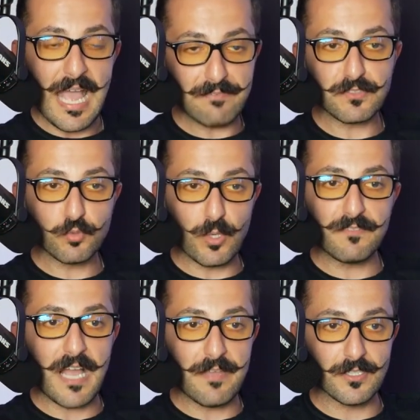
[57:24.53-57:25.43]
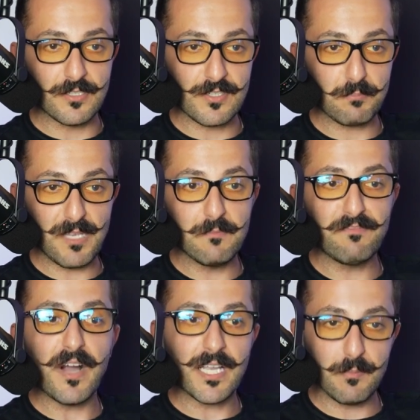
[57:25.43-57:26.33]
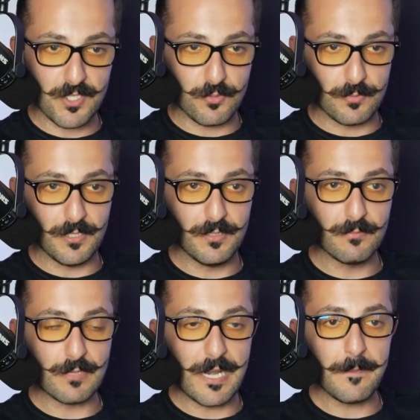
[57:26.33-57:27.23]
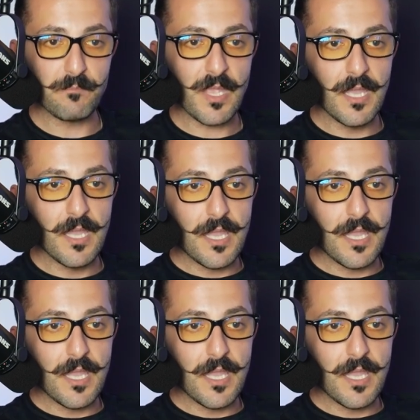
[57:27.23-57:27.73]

after 25 years being fucking miserable, right? Mm.